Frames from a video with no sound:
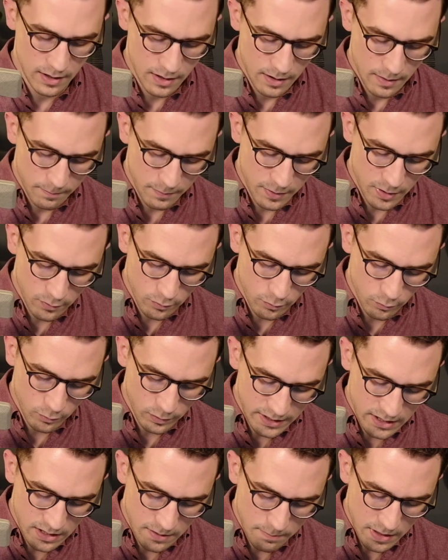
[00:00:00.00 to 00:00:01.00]
but
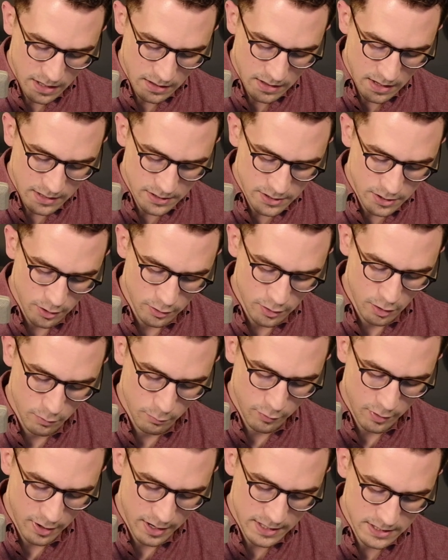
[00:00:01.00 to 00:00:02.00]
really the main things are your
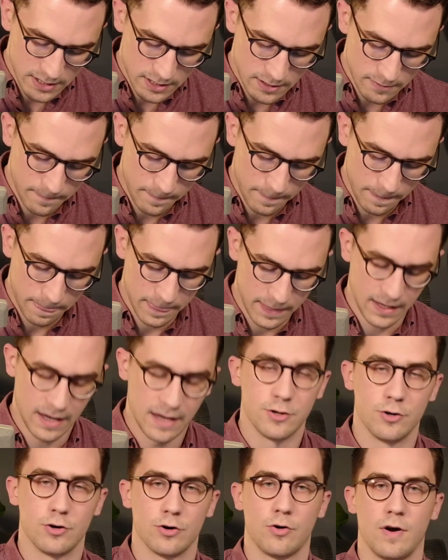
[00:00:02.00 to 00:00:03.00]
price
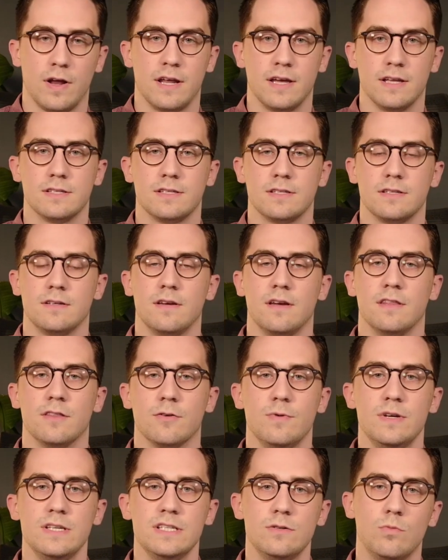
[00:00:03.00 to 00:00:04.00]
and your credits. And the
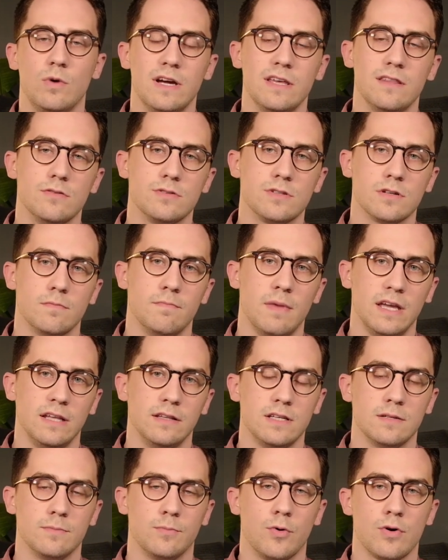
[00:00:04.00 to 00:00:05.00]
reason why those are
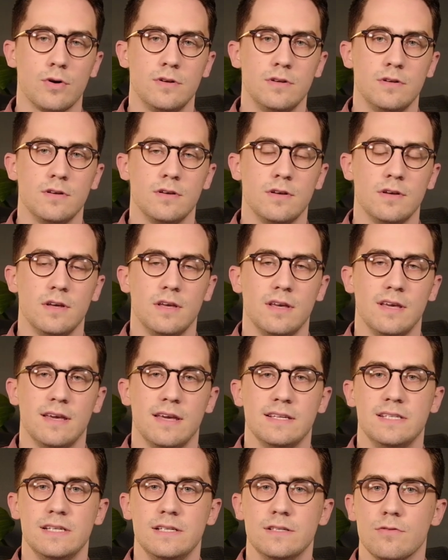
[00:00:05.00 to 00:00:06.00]
mainly important
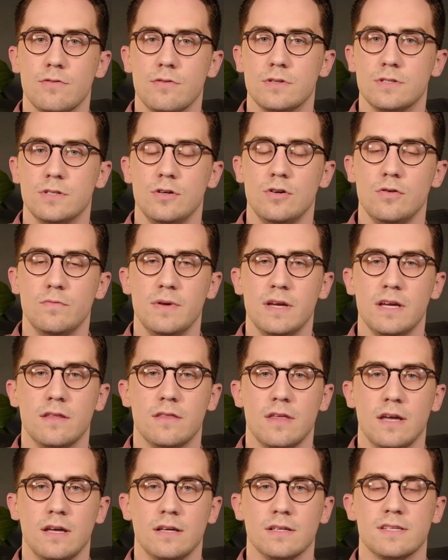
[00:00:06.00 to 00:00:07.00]
is these are the two big
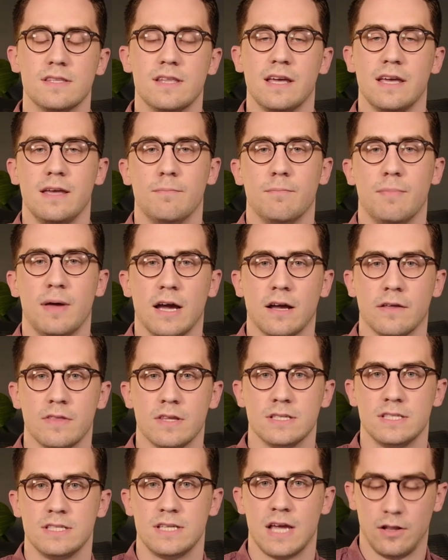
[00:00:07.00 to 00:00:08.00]
things that impact the
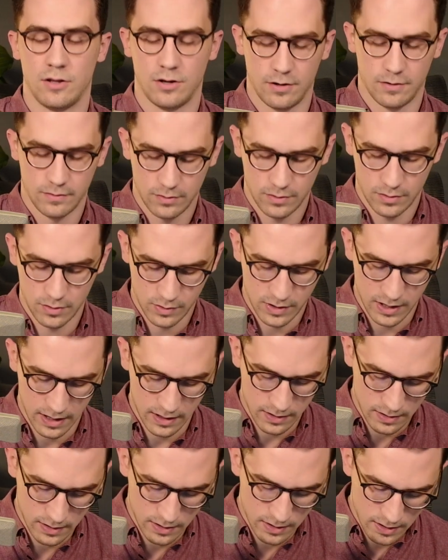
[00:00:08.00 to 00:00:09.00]
seller.
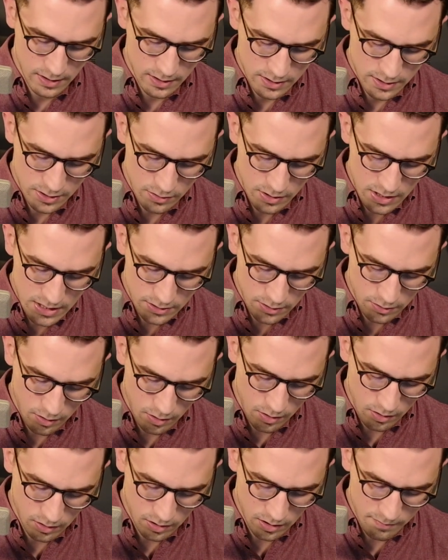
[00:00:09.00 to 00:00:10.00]
Okay, so these are
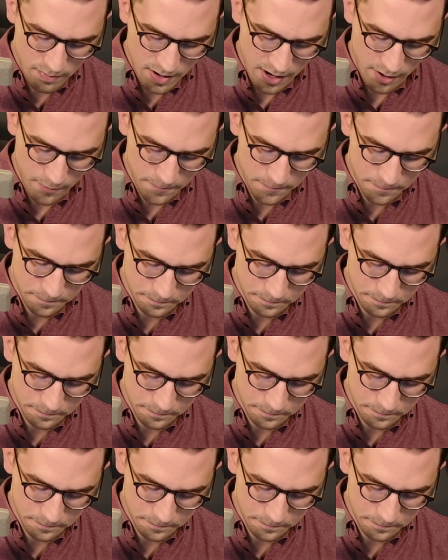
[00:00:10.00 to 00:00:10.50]
all about